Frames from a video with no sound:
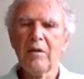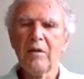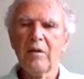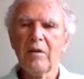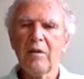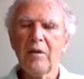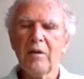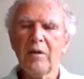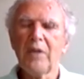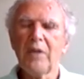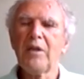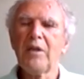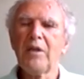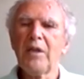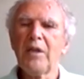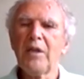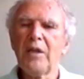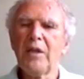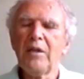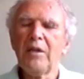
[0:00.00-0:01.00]

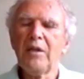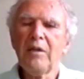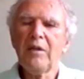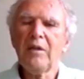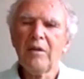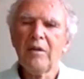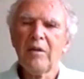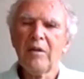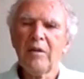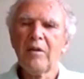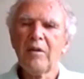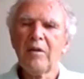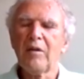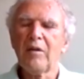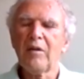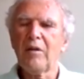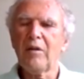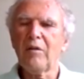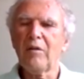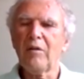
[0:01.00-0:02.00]
again,
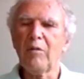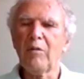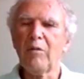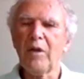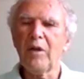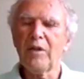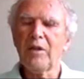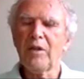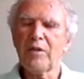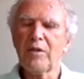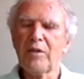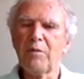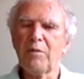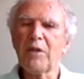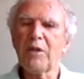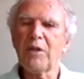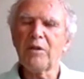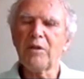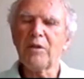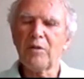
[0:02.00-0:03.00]
why it's
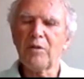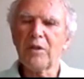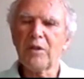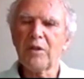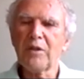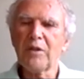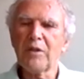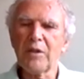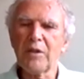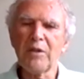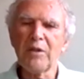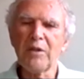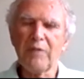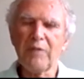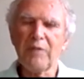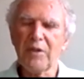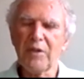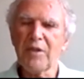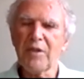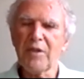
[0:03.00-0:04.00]
better to consider
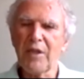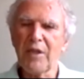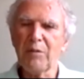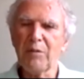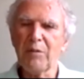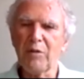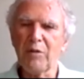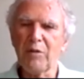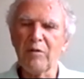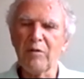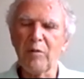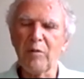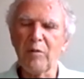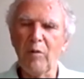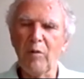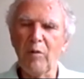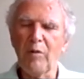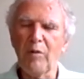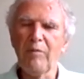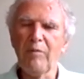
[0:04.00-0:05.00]
different statements of the
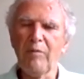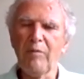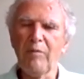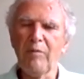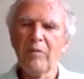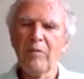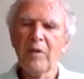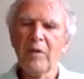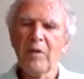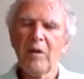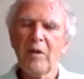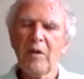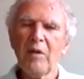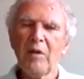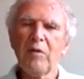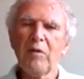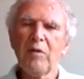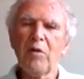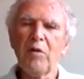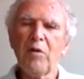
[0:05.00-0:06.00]
problem.
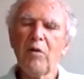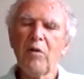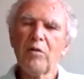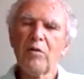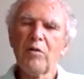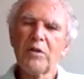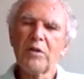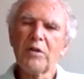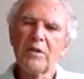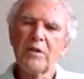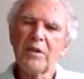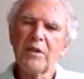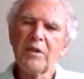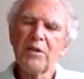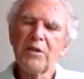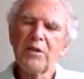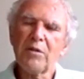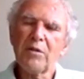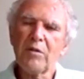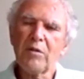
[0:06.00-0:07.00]
For codes, it's
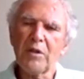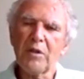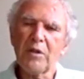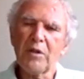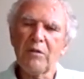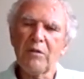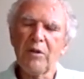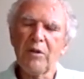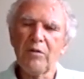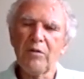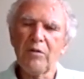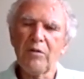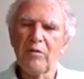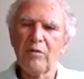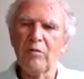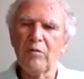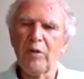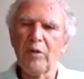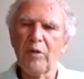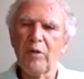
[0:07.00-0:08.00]
natural to ask why
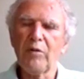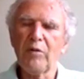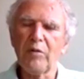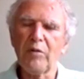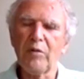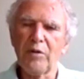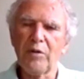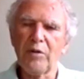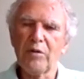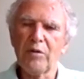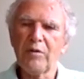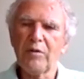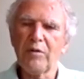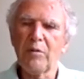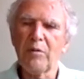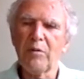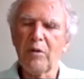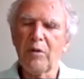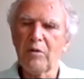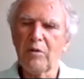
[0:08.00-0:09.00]
we resolved
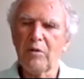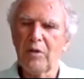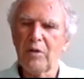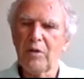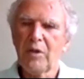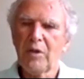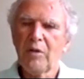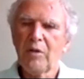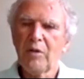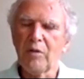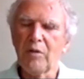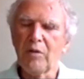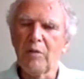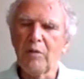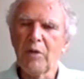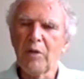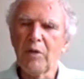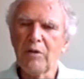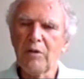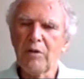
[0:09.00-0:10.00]
about on the
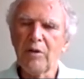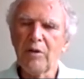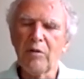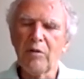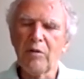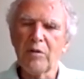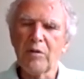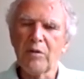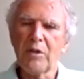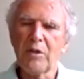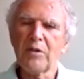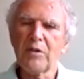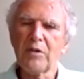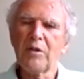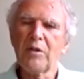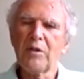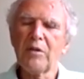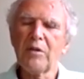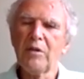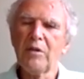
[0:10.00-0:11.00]
binary codes.
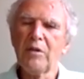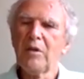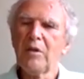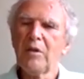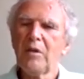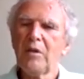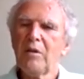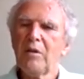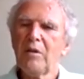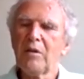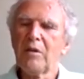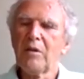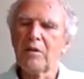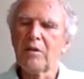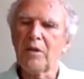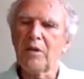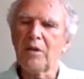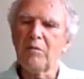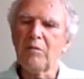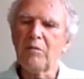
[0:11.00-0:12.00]
Consider
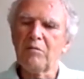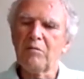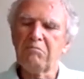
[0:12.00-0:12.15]
some